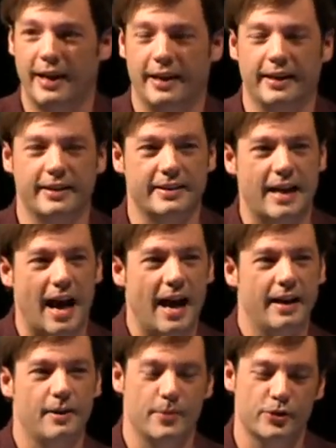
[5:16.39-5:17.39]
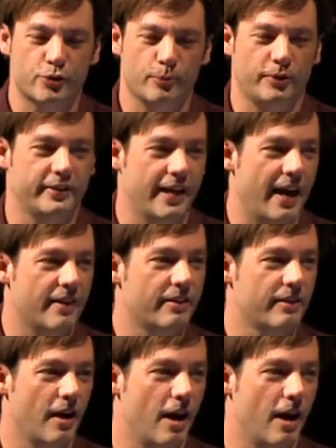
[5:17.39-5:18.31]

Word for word: and it died a miserable death.